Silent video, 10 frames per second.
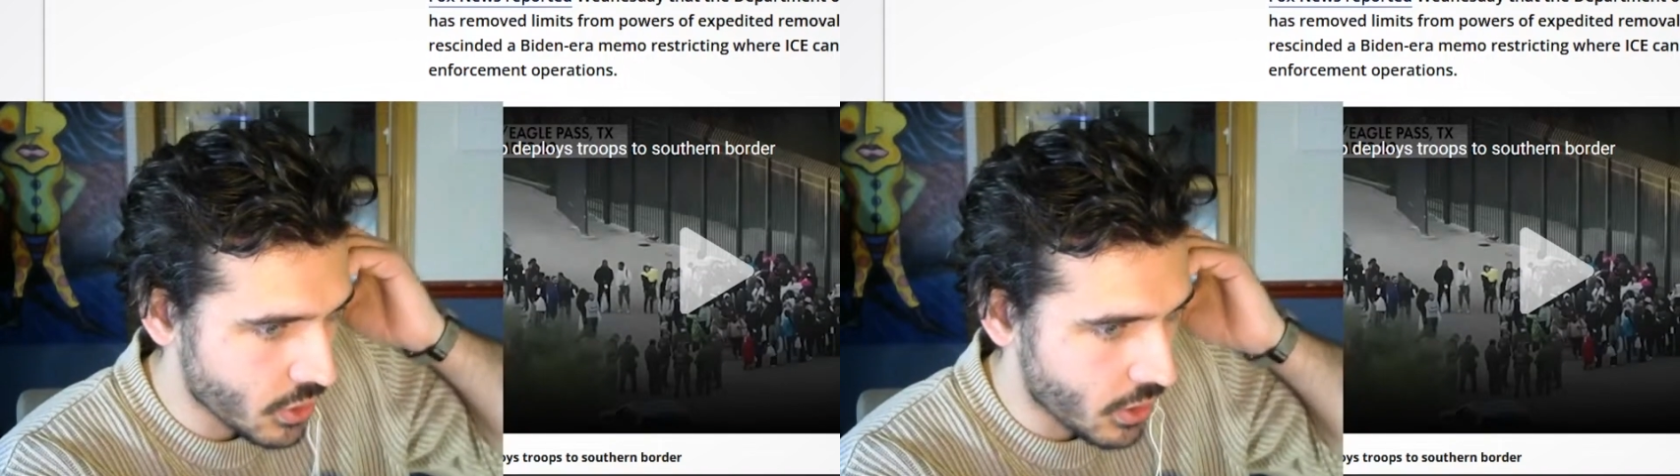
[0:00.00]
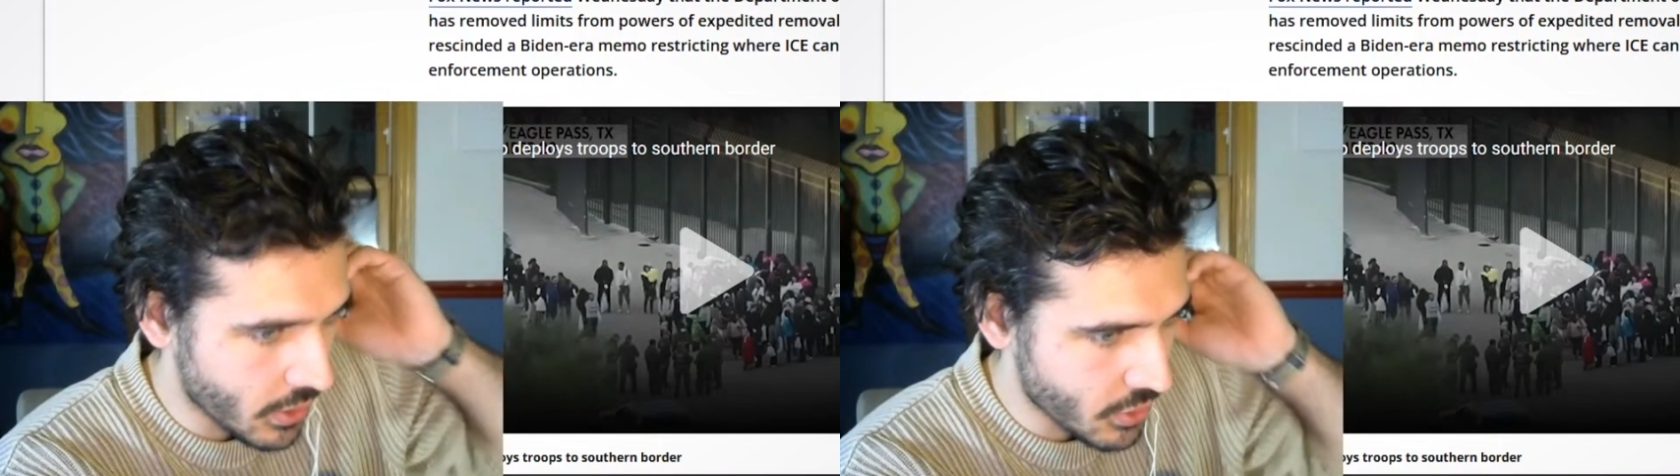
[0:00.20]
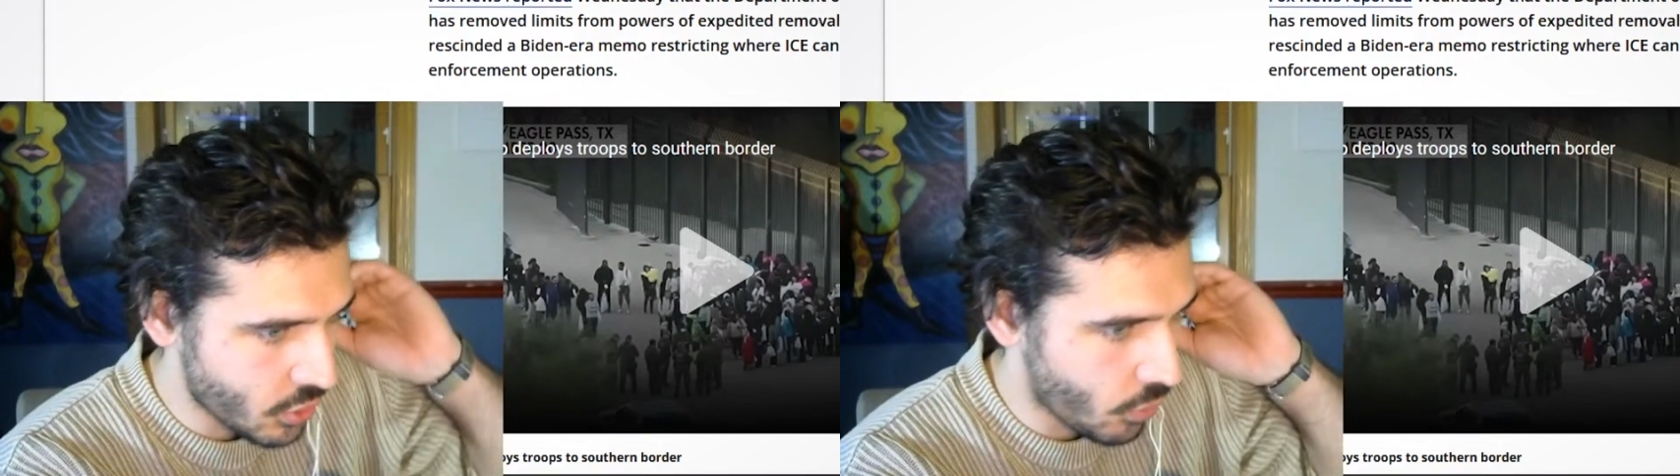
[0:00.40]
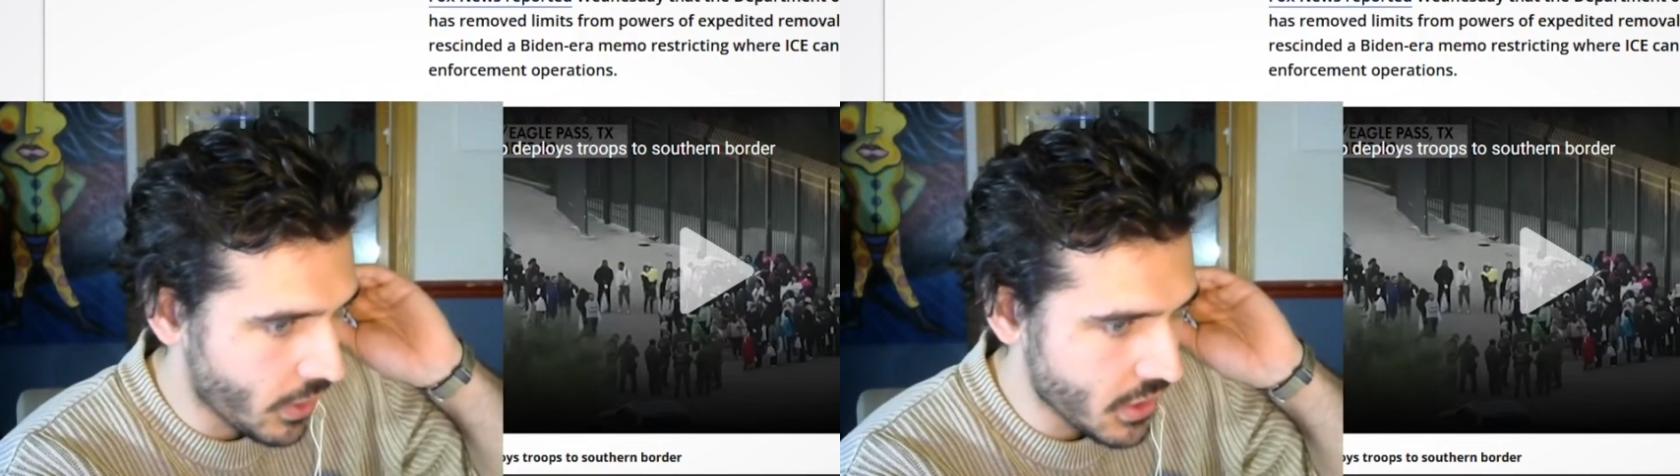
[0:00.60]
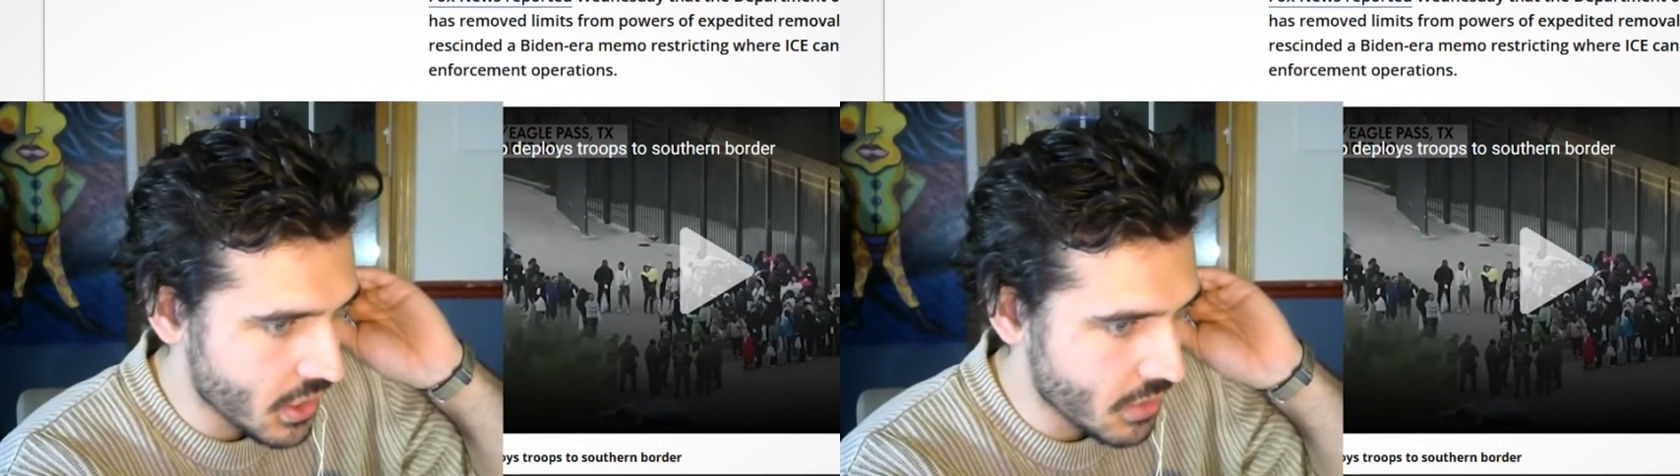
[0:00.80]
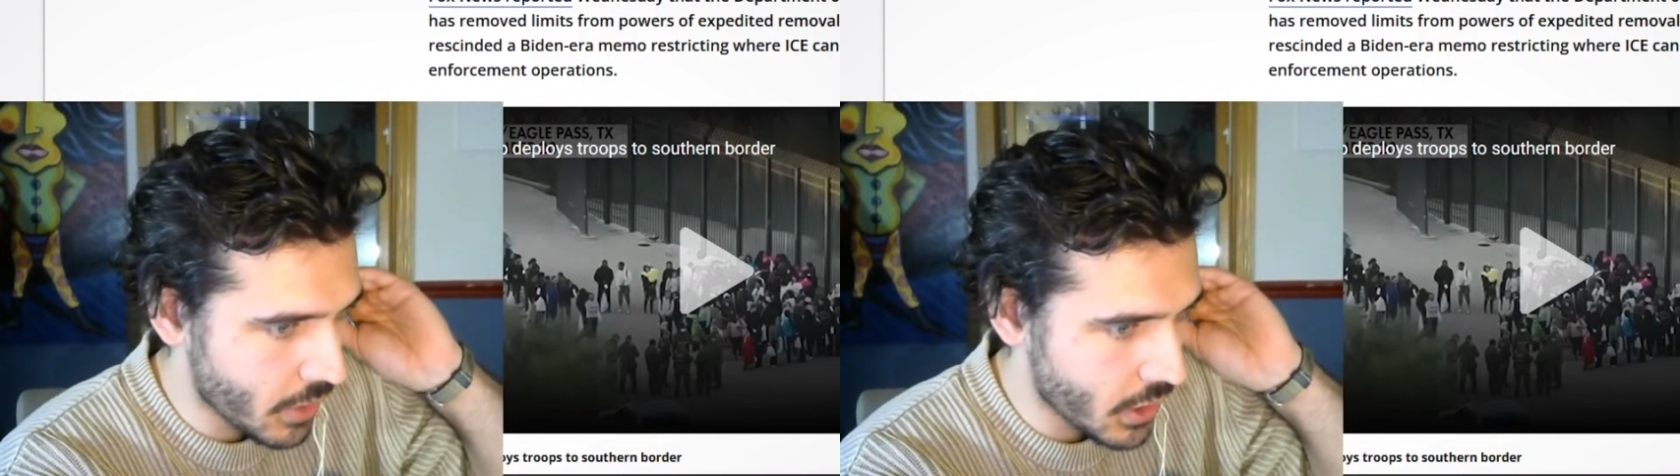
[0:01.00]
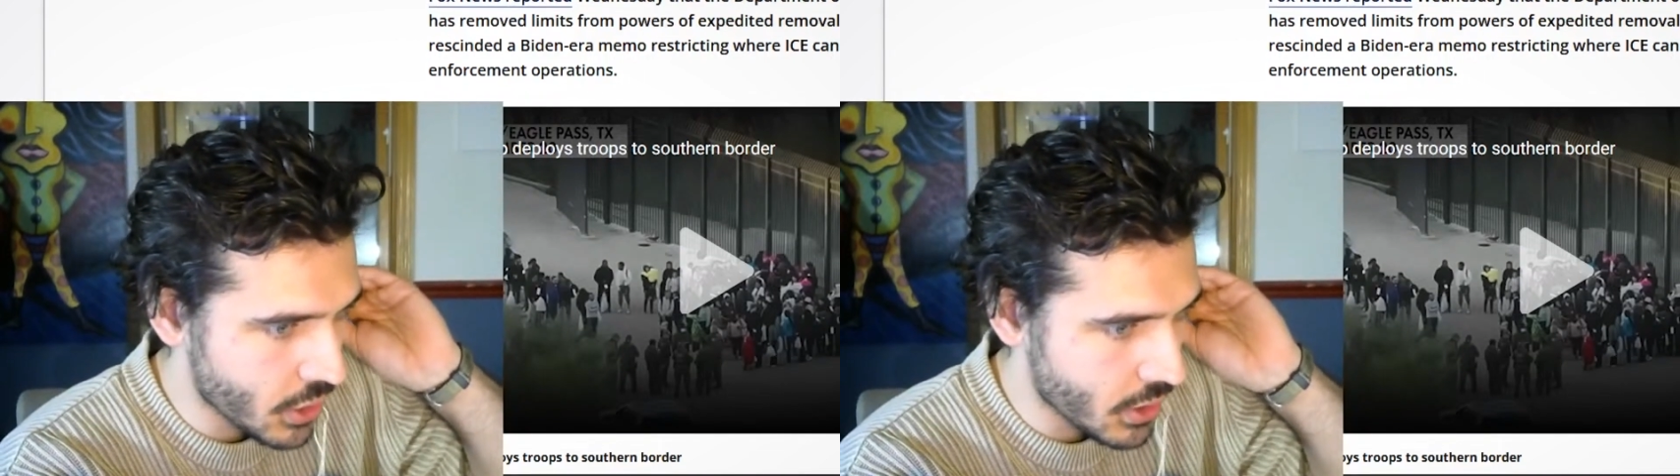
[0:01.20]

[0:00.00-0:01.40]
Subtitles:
cost twice as much